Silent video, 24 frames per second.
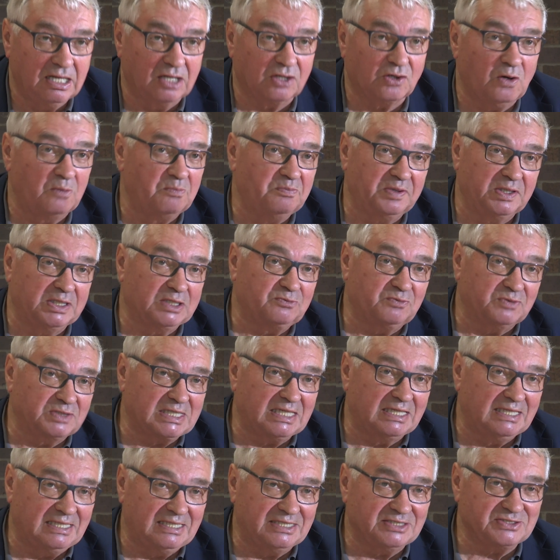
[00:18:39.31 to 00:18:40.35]
compared with the
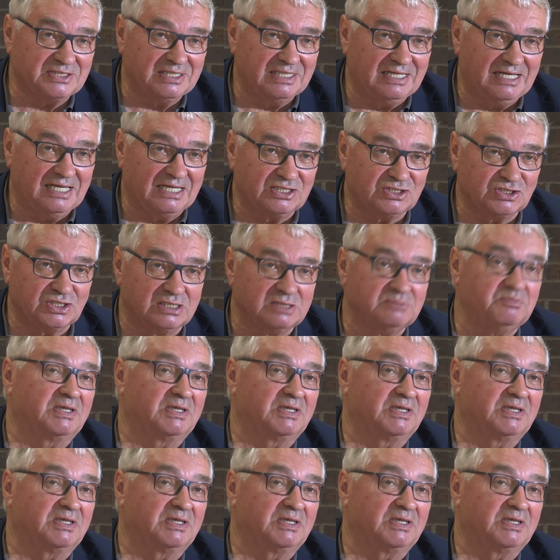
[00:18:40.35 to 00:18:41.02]
last elections,